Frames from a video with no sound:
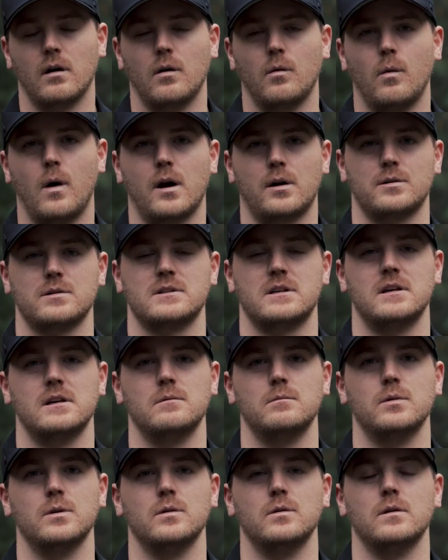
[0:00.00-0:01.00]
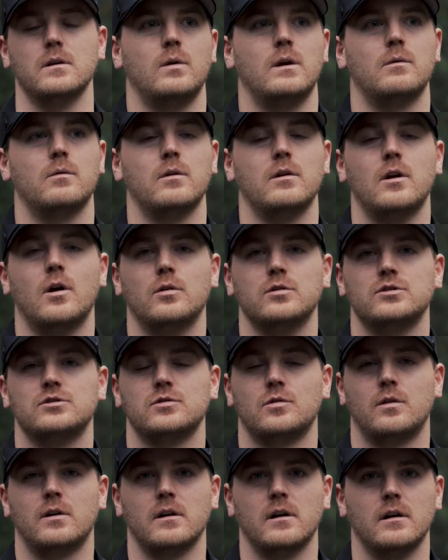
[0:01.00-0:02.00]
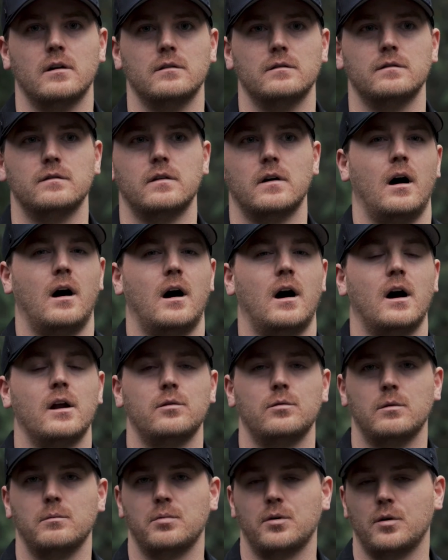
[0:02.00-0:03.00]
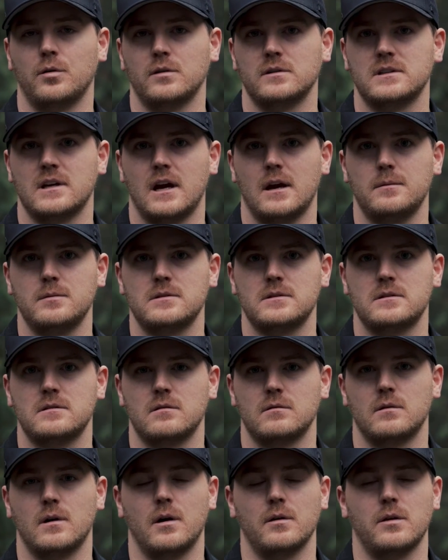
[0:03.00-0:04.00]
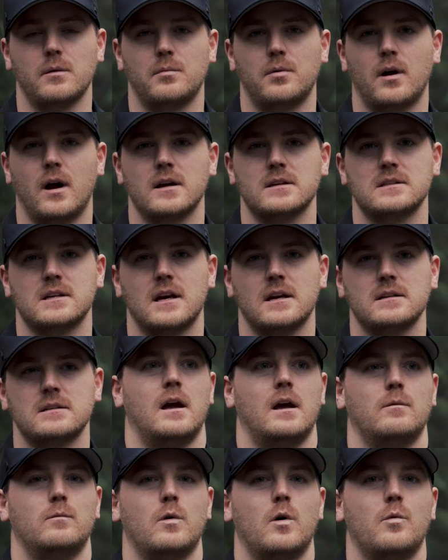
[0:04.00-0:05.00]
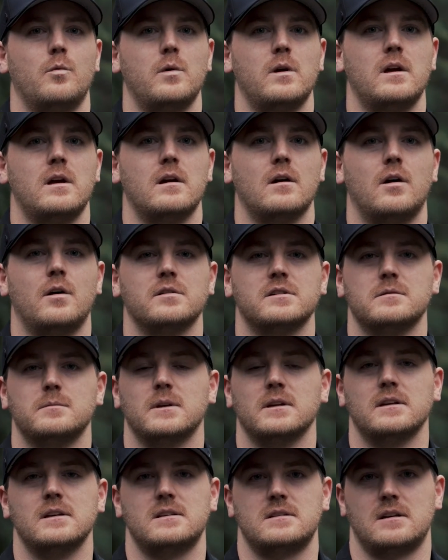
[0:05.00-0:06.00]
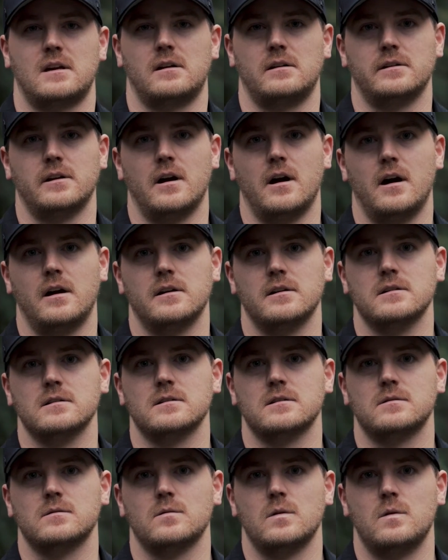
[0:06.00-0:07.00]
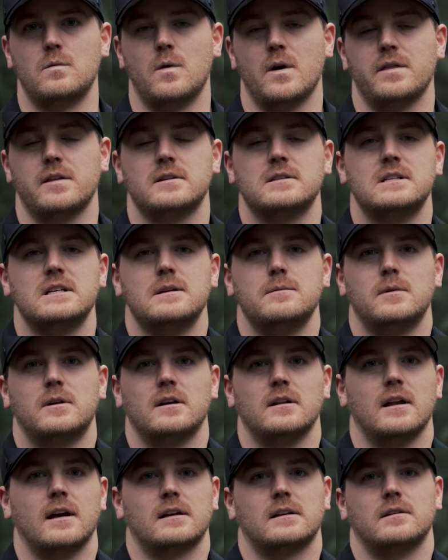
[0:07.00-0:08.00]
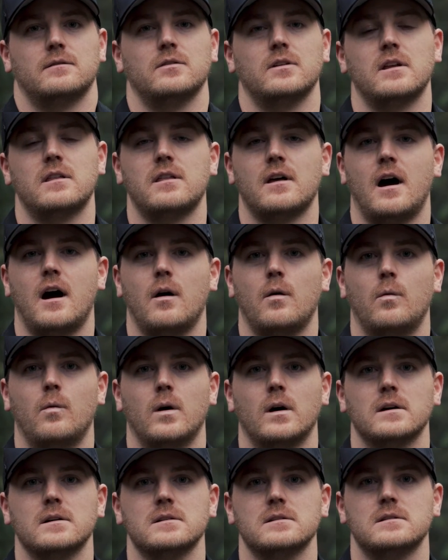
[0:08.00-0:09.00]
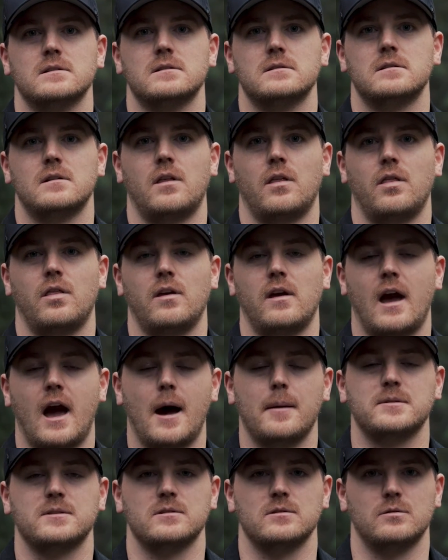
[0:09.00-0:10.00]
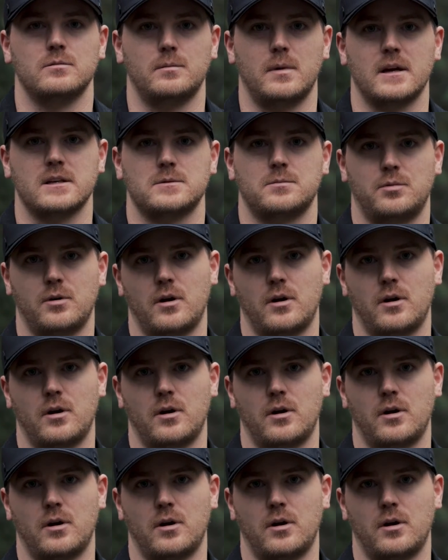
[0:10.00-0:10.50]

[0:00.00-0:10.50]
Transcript: a water skiing boot. We were no short of 100 prototypes throughout the process, and what we ultimately settled on is what the team collectively thought was the absolute best